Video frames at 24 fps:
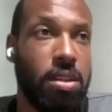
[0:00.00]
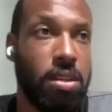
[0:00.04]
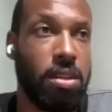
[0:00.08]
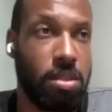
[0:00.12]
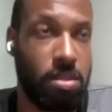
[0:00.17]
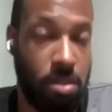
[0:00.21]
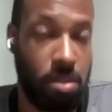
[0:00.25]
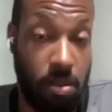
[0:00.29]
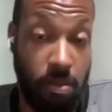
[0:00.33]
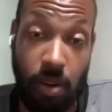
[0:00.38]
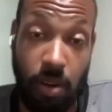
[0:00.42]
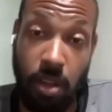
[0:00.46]

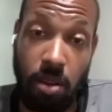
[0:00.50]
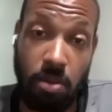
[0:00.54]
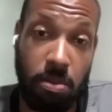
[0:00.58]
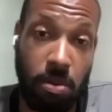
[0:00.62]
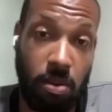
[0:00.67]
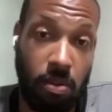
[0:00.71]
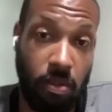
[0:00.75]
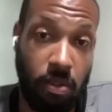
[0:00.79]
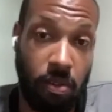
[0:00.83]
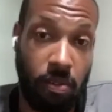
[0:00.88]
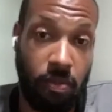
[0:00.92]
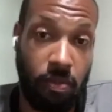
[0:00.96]
So he invited
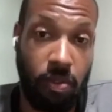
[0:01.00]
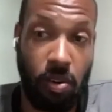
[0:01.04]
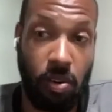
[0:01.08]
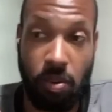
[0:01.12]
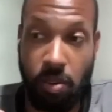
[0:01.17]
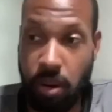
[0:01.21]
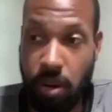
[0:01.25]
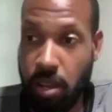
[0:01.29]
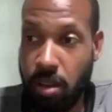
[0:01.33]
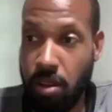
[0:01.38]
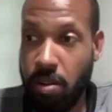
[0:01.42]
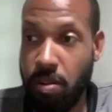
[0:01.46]
me over to
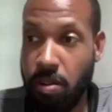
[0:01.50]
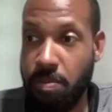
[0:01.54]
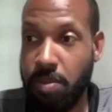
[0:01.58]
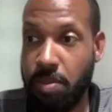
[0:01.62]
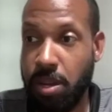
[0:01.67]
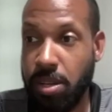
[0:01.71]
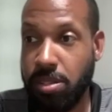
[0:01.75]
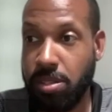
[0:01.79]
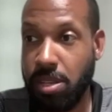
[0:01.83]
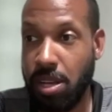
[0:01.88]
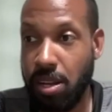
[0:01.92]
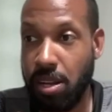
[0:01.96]
Photochem.
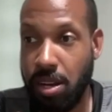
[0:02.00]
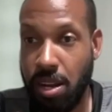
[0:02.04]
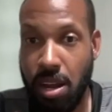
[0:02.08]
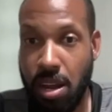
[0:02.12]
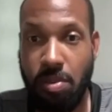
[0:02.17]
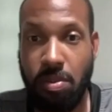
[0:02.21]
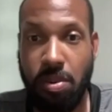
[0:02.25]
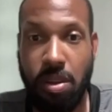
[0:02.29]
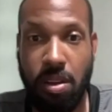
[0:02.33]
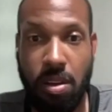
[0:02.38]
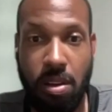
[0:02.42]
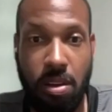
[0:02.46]
I sat
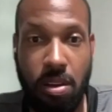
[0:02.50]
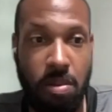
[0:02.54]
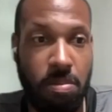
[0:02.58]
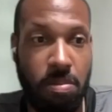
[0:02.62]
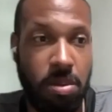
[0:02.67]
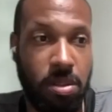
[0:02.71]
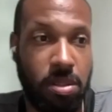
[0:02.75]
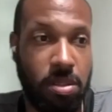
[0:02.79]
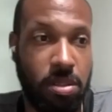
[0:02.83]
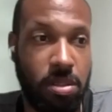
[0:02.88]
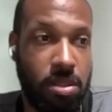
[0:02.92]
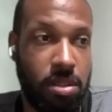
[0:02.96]
down with him
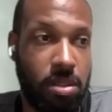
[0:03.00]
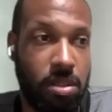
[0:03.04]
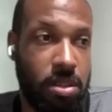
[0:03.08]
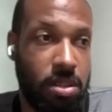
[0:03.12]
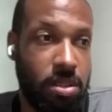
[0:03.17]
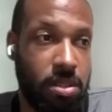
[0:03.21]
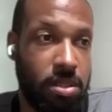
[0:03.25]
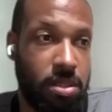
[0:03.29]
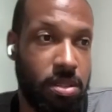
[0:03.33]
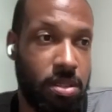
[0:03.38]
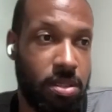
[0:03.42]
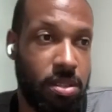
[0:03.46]

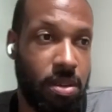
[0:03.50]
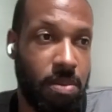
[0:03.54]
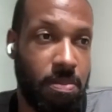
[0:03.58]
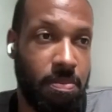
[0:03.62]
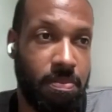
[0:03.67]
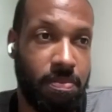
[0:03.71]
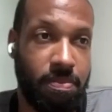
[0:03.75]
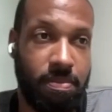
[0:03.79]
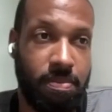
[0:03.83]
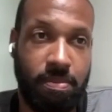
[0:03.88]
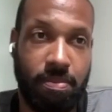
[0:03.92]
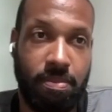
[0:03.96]
and
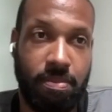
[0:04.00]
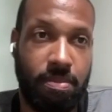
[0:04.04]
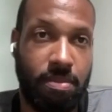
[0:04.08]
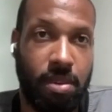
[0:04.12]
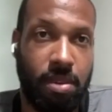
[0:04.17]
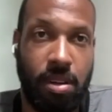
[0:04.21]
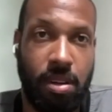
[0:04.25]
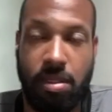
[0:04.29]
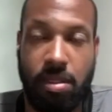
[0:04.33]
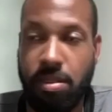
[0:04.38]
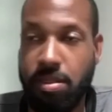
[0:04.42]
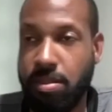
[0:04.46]
some
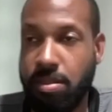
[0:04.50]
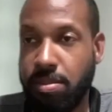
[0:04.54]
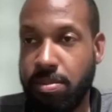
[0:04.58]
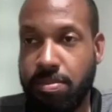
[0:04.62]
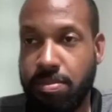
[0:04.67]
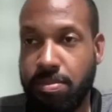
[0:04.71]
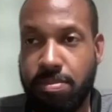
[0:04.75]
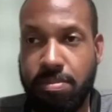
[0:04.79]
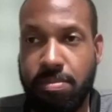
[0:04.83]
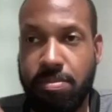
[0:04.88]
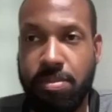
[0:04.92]
other